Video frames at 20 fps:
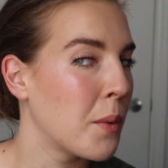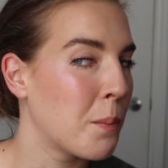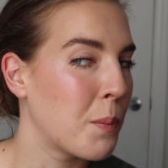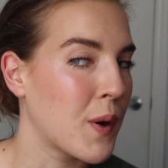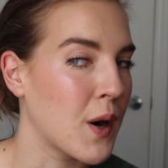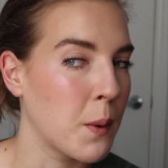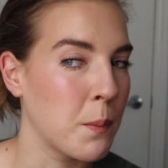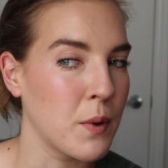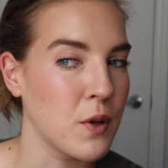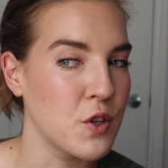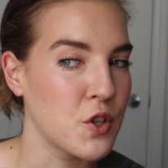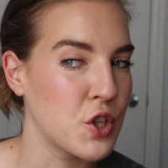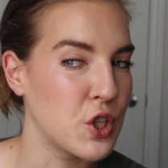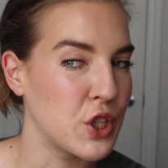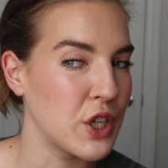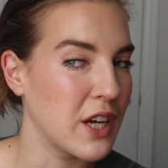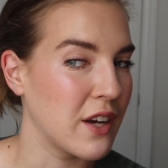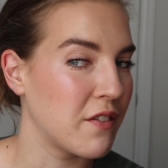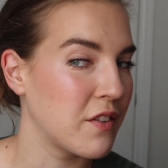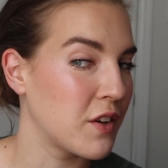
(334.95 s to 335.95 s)
purple
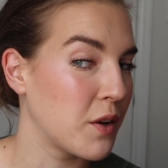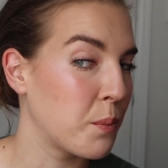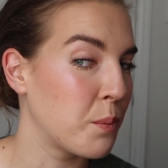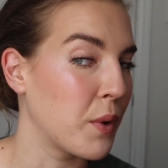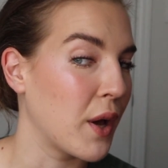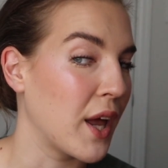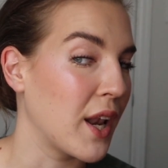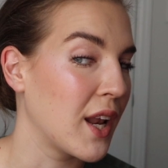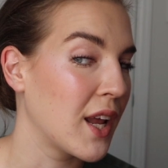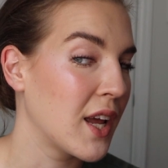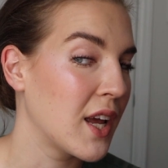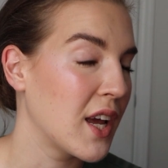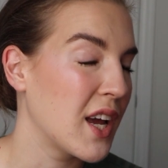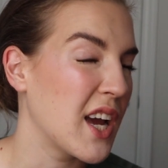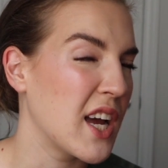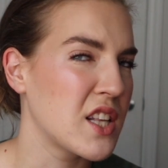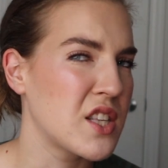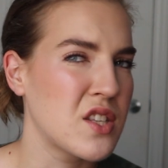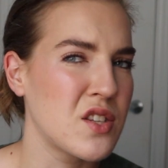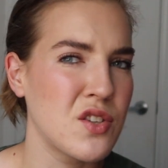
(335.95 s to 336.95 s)
shift, but
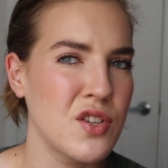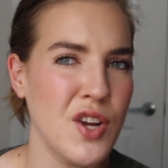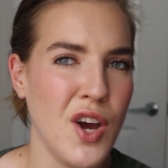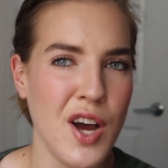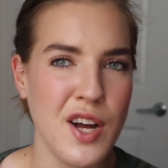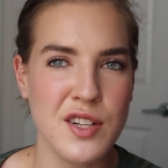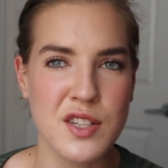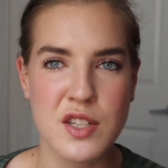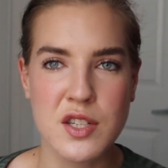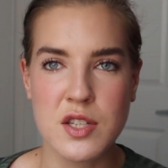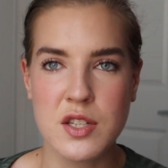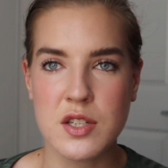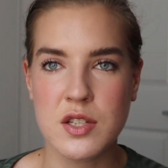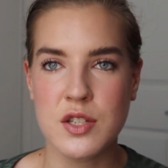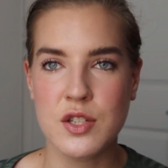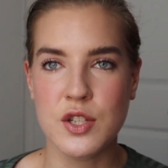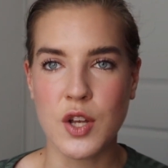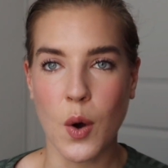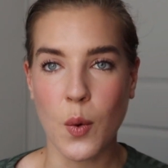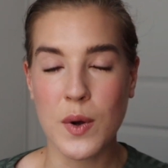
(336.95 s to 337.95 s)
it's not
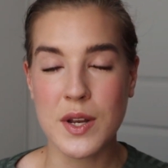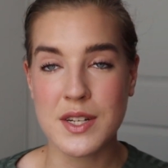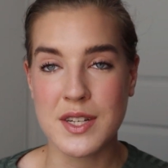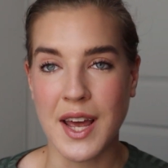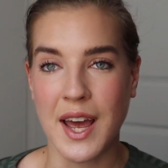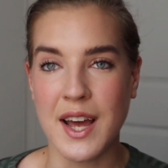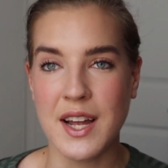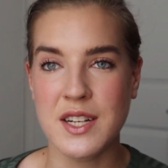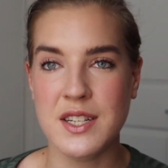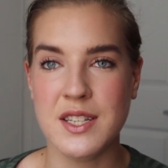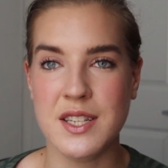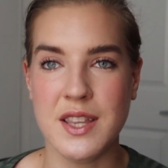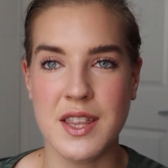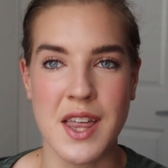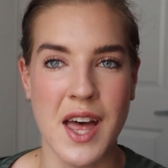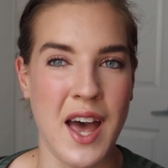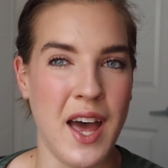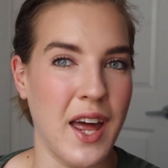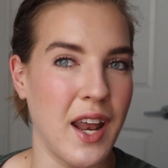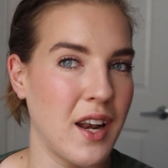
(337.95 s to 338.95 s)
so intense
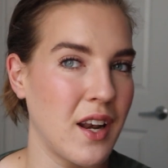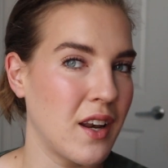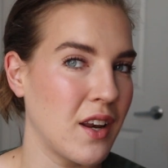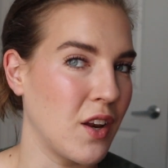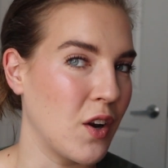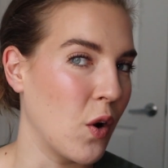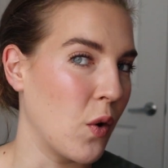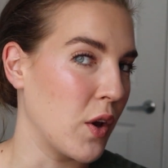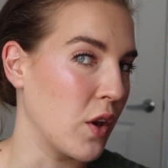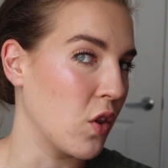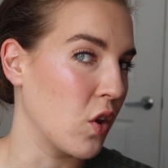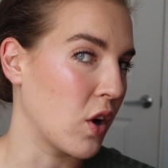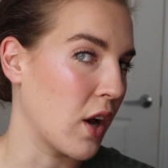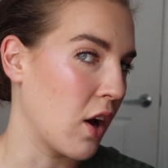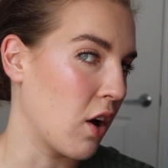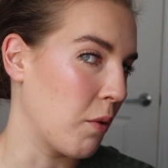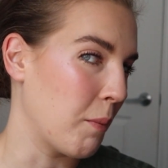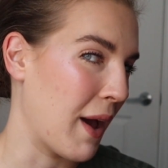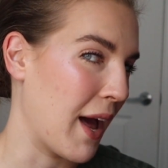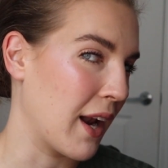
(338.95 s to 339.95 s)
that, you know, you look
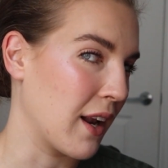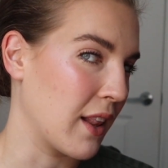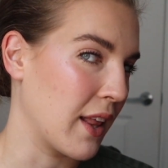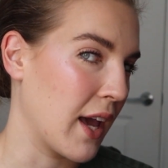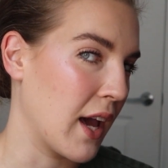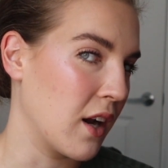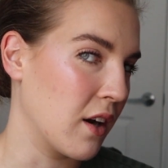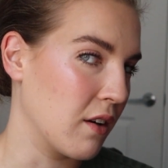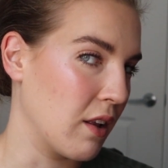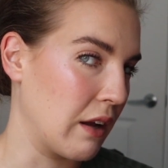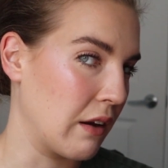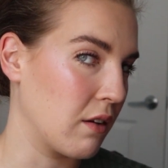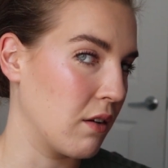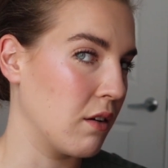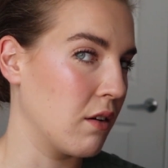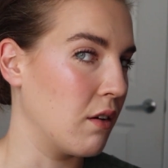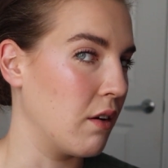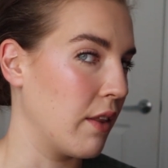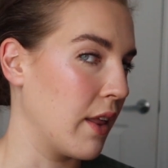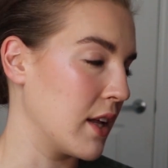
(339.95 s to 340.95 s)
automatically at it and you're like,
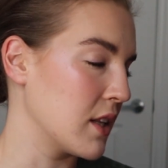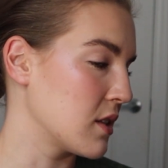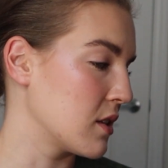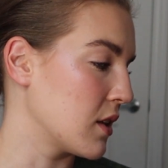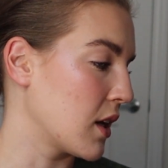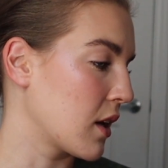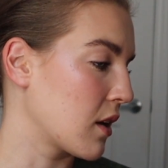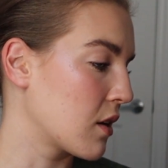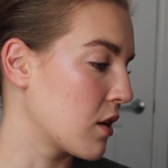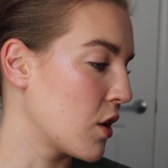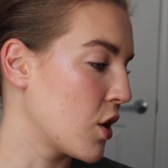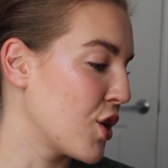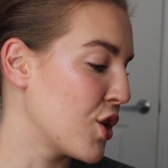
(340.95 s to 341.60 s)
oh, that's like